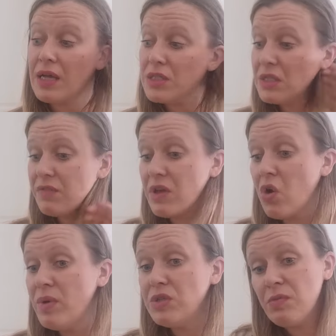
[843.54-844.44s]
actually lovely
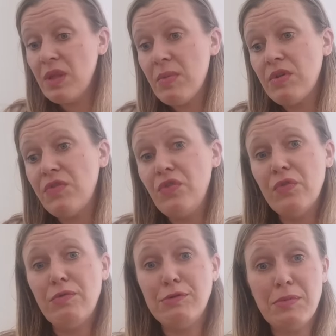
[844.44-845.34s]
comments from them and a few of
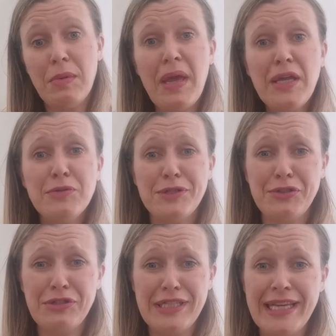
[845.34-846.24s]
them over on my page which
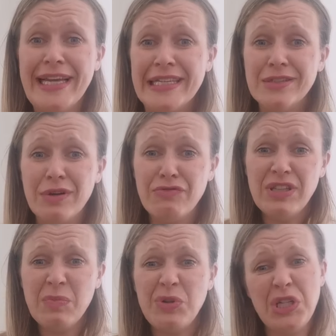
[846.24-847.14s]
is really nice so I
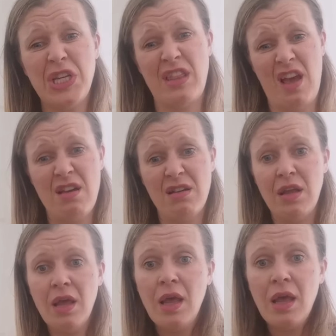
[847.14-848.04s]
really appreciate that.
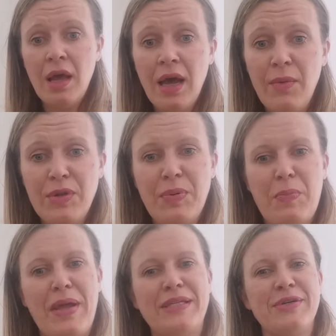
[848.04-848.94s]
I want a brow
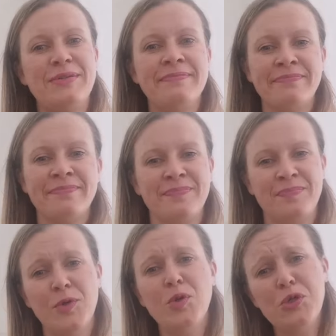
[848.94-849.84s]
pencil.
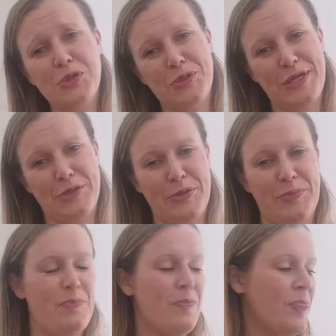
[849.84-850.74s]
Of course you do Sandra.
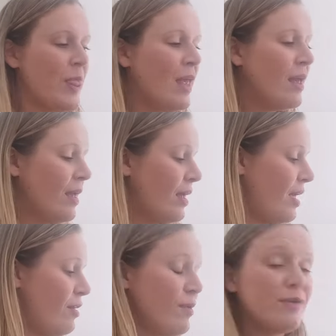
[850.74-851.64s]

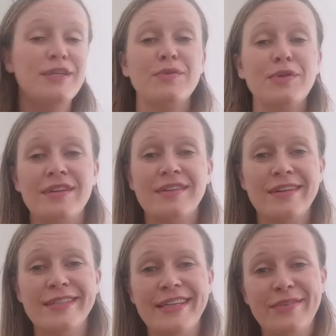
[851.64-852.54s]
Um, I'll tell you what the
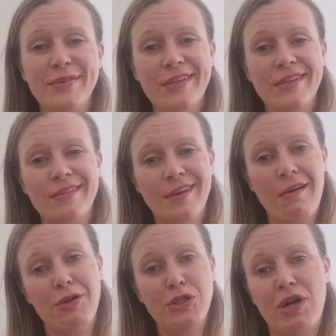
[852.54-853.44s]
I'll tell you what the, the
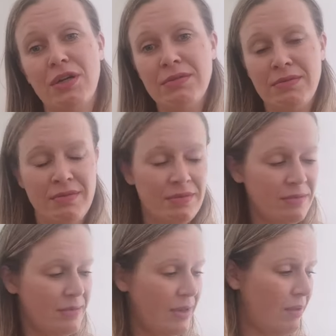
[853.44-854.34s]
colours are
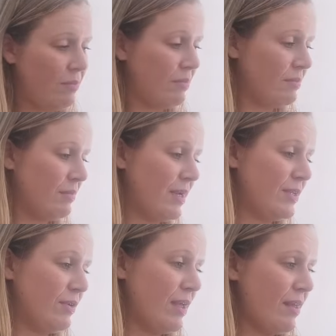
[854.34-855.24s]
um, and
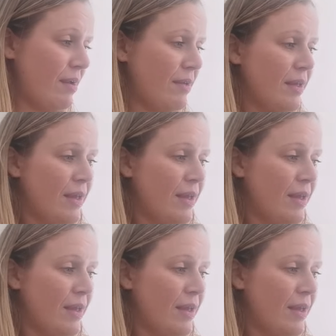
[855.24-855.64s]
I'll get that.